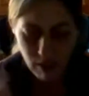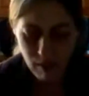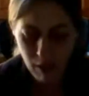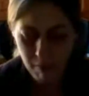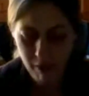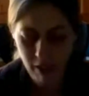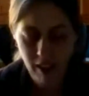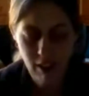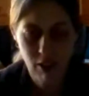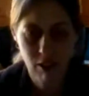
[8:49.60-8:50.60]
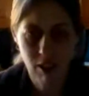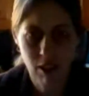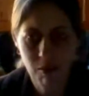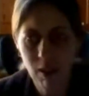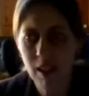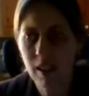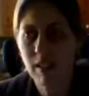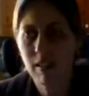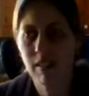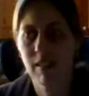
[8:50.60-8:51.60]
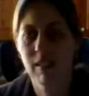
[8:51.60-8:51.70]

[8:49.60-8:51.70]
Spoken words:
you give up for each unit of Y.